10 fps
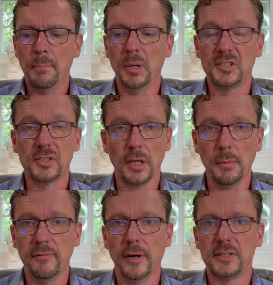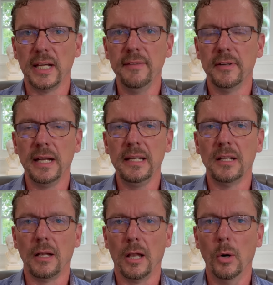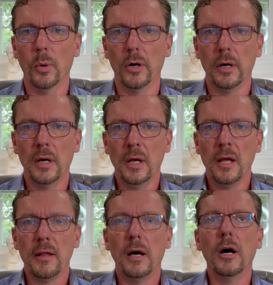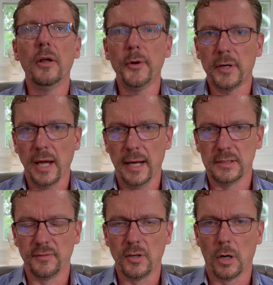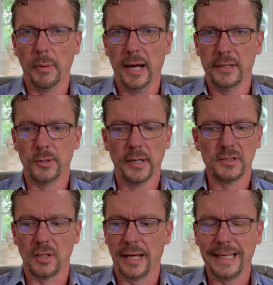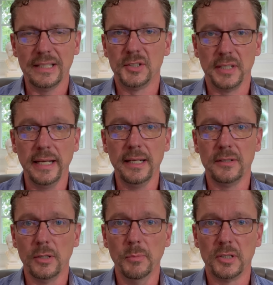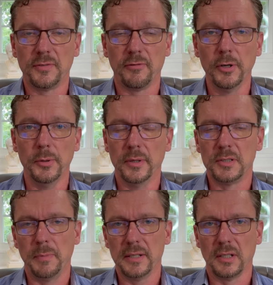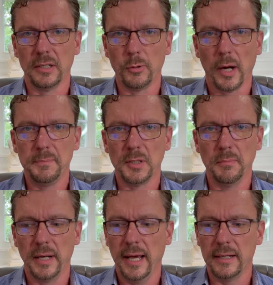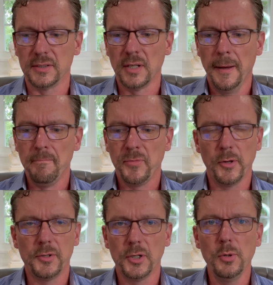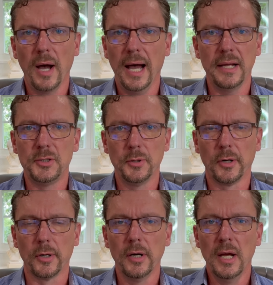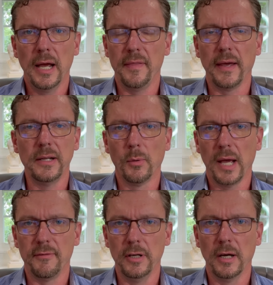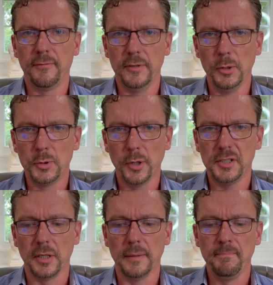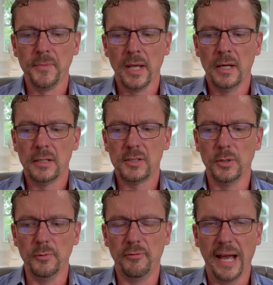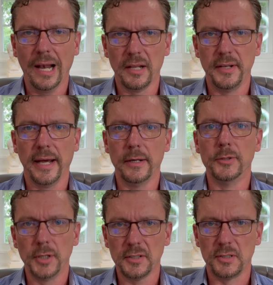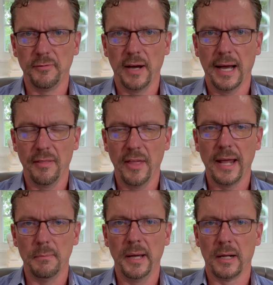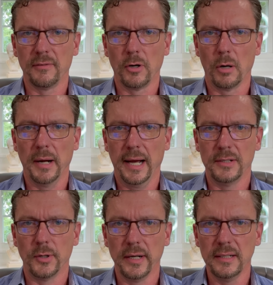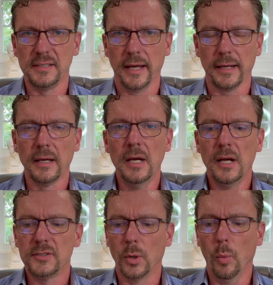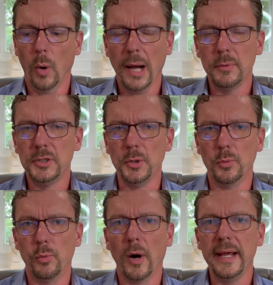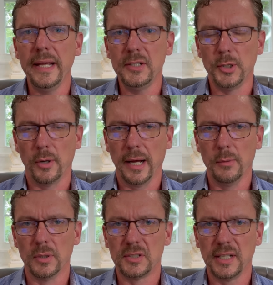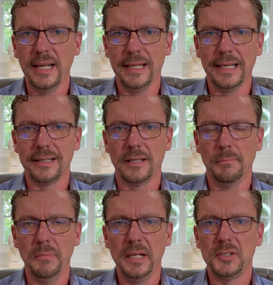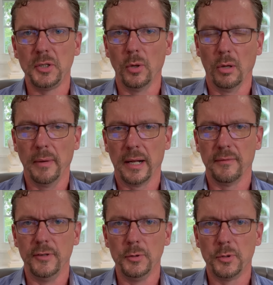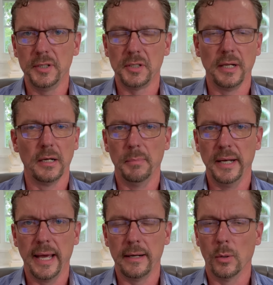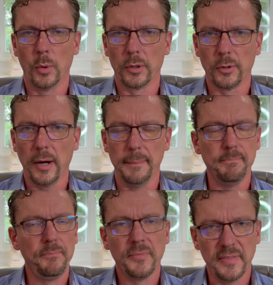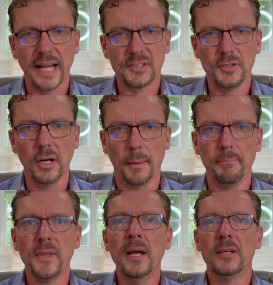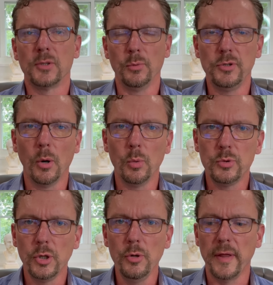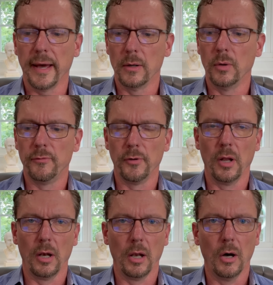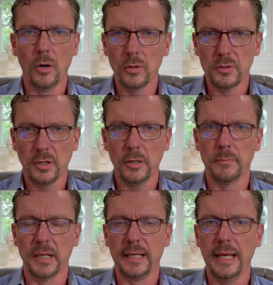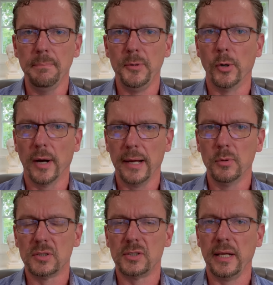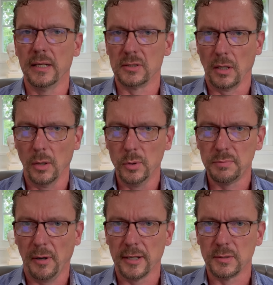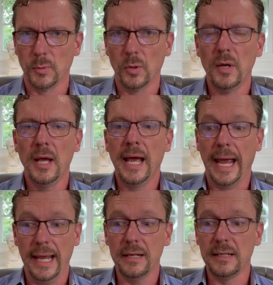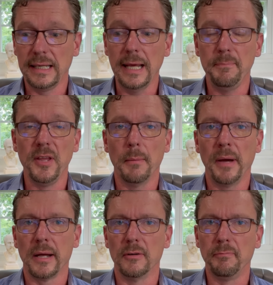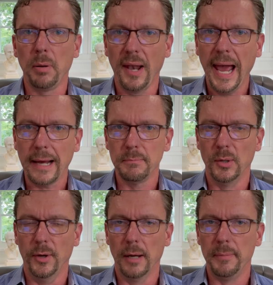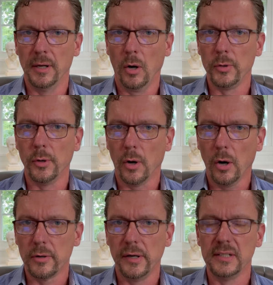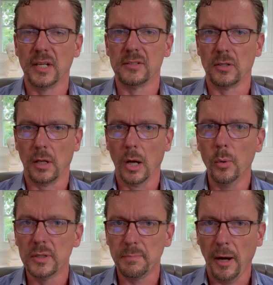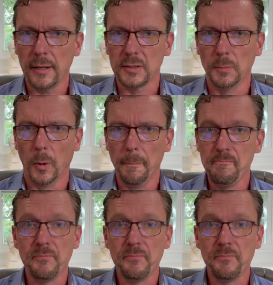But some of us even need to lower other kinds of carbohydrates, like just eating too much fruit, especially grapes and bananas. They're too high in sugar and they don't have enough nutrition to validate or justify that amount of carbohydrate intake. So why would you raise your A1C to get the minuscule amount of nutrition in a banana or a grape? That's dumb. So don't do that for the long term, to keep your A1C as low as possible and to keep the amount of plaque buildup in all your arteries as low as possible.